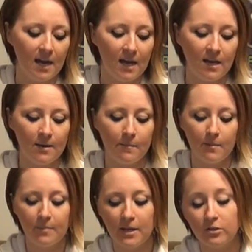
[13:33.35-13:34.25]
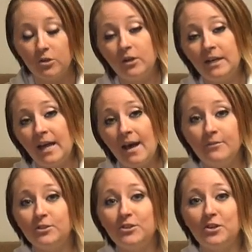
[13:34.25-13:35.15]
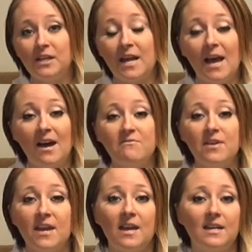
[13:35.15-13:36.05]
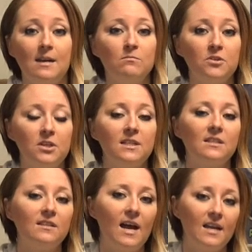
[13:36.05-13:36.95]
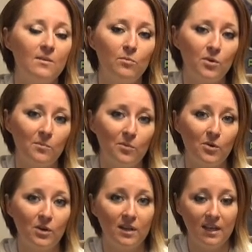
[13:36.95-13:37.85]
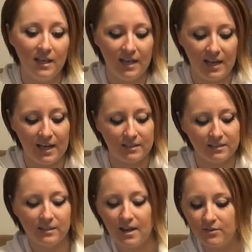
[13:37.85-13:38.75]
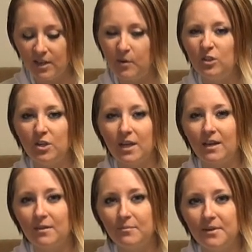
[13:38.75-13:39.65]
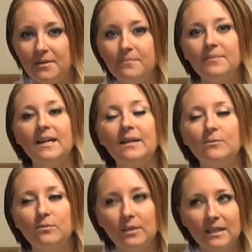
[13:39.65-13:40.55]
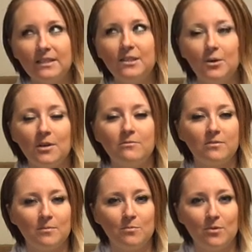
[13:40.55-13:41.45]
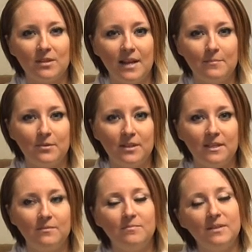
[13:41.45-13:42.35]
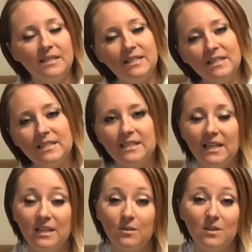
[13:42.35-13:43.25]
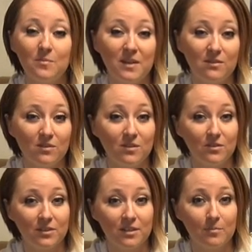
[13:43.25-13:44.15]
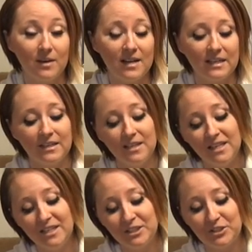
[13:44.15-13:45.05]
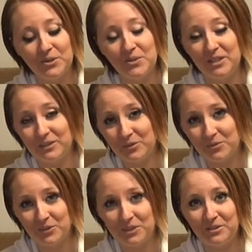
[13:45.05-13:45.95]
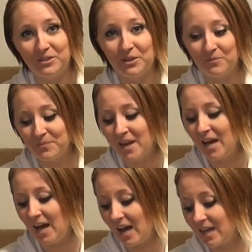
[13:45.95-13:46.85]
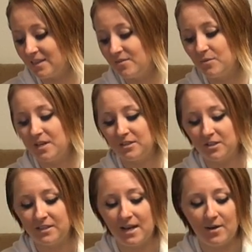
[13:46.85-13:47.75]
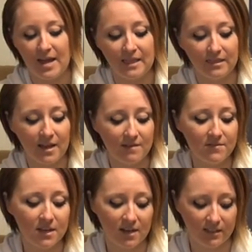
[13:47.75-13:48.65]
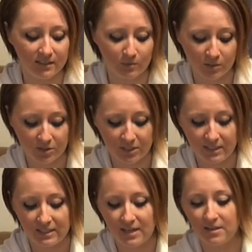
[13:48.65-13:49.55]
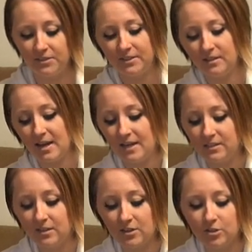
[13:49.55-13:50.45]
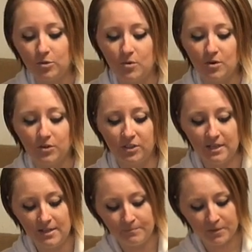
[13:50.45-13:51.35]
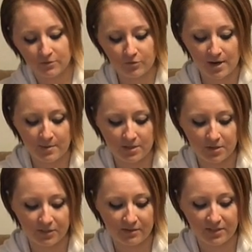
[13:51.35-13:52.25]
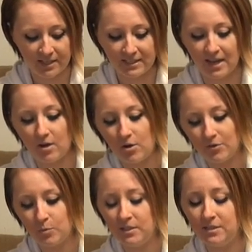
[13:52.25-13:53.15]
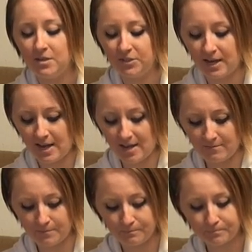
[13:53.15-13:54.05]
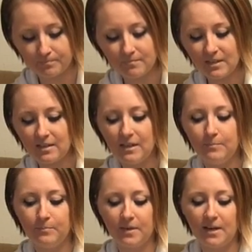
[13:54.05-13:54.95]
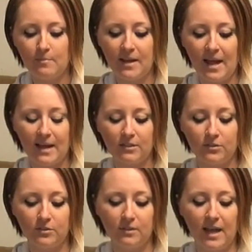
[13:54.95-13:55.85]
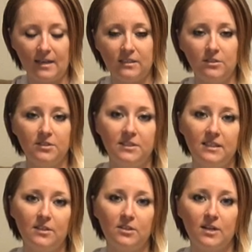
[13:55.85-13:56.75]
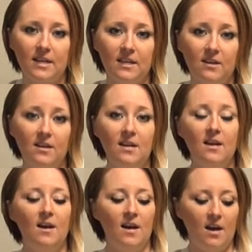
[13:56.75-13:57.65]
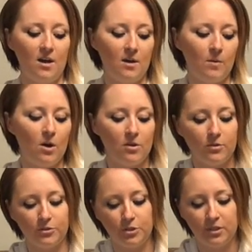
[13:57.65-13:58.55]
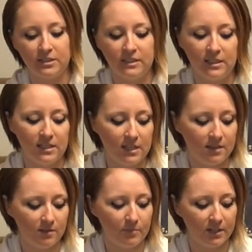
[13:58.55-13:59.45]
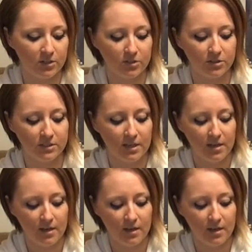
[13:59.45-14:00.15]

But the green I have is the green I have, and I'm learning to like it more and more as every time I look at it. But I was going for more lime green, but I don't want to pay for a whole nother body, so this one will do. So I love the way it turned out. I love the custom little details, the lines on the doors, framing those and everything like that, all the windows. I cut out my Axial stickers right here. All those you can see in the pictures